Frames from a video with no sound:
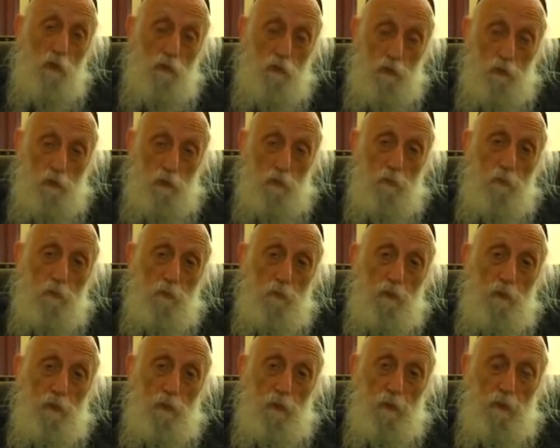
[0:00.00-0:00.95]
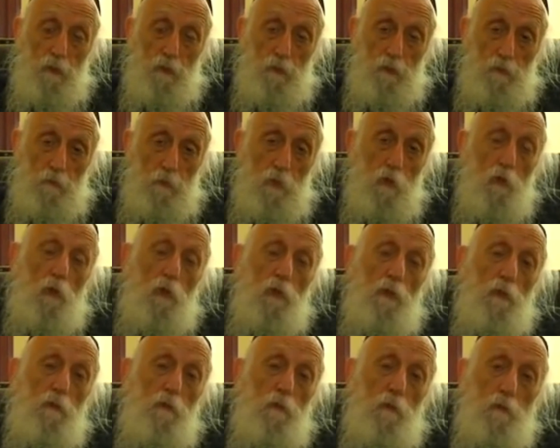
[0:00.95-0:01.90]
easier, much
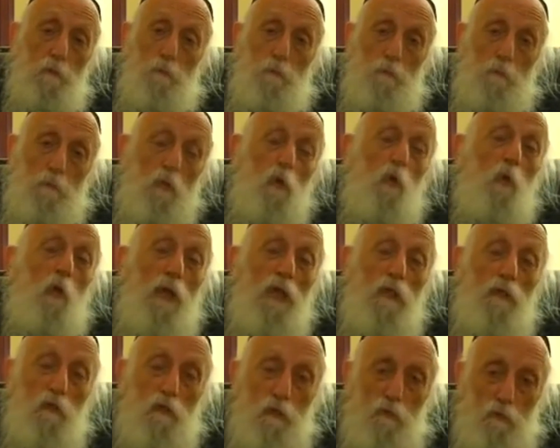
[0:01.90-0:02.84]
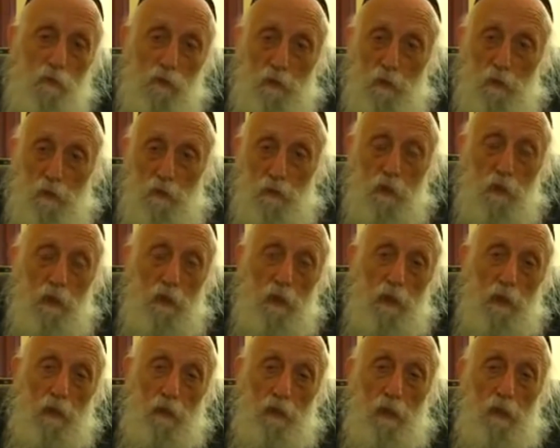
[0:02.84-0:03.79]
less difficult
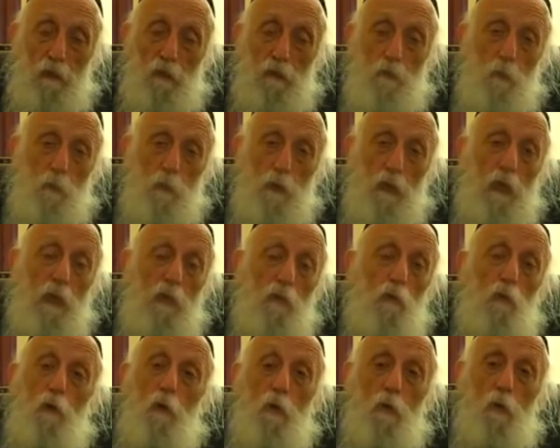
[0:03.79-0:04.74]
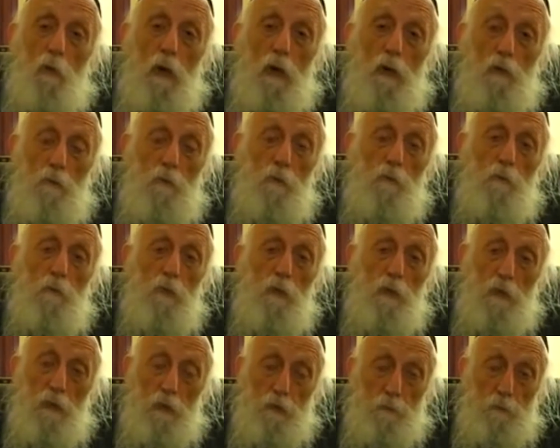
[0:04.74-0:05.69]
than when I had to go around
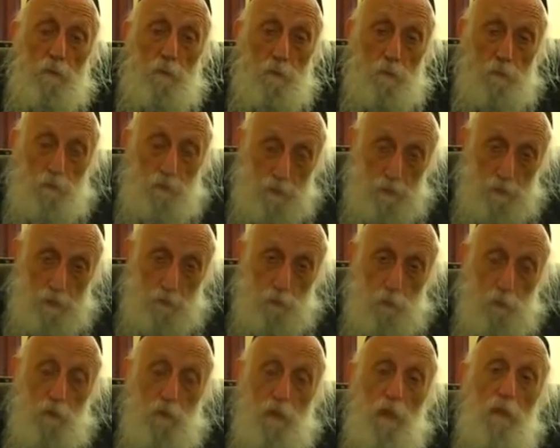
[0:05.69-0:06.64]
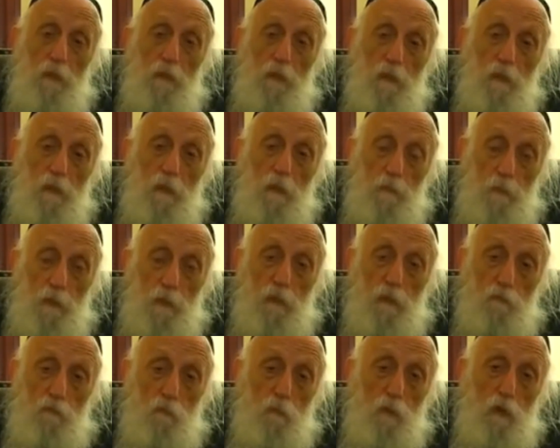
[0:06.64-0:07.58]
protecting
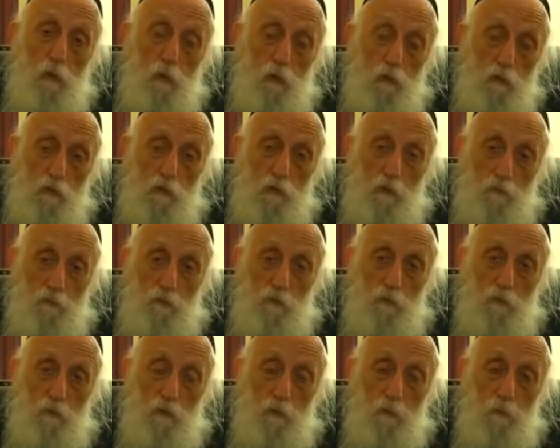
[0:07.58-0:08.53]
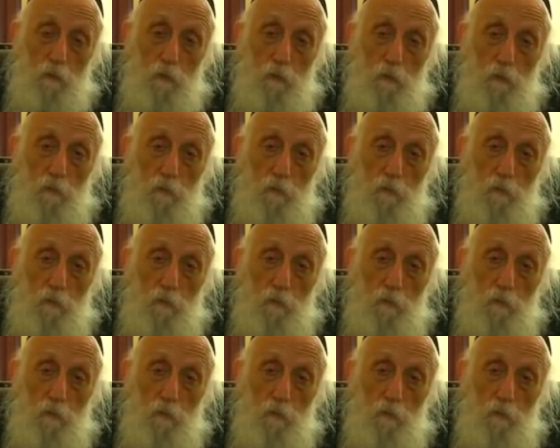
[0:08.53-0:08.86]
my fragile self-esteem.